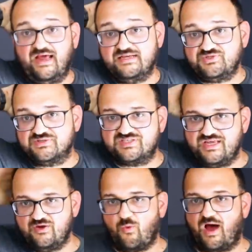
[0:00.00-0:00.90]
as you'll
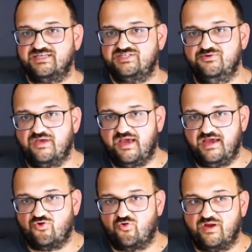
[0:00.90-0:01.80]
see,
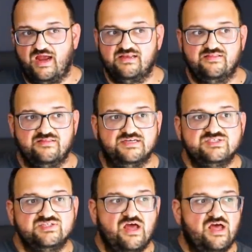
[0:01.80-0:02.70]
Y2K created
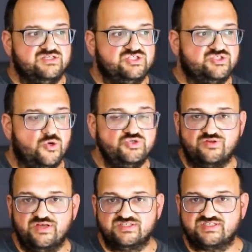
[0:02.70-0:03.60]
this
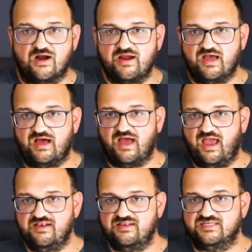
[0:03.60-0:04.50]
social hysteria
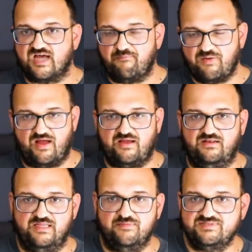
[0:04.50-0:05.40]
and this
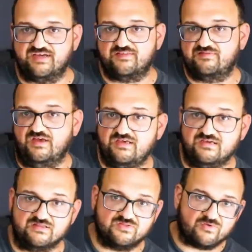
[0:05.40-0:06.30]
apocalyptic
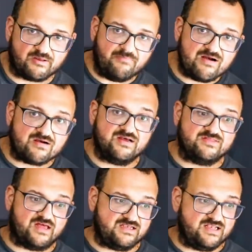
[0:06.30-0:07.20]
thinking throughout America
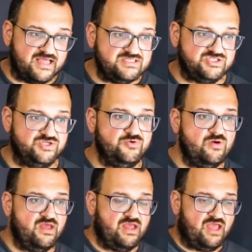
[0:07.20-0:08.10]
that led to
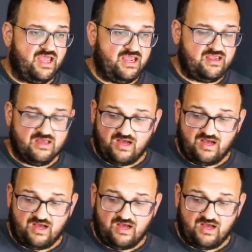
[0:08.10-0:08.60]
a